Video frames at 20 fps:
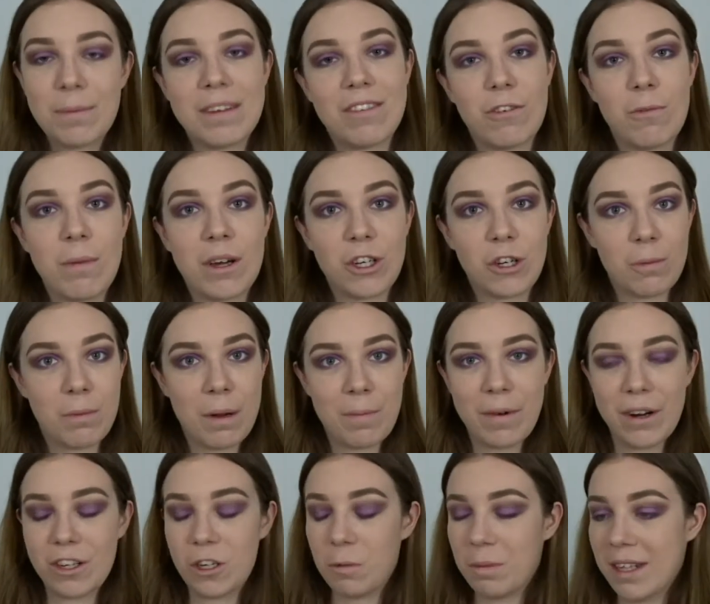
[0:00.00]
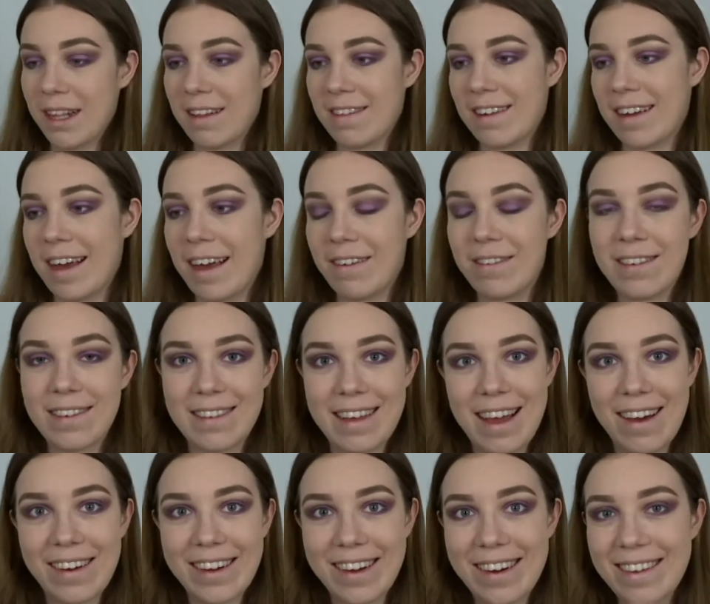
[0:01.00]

bit too much on my brush, but that's okay, we'll see how it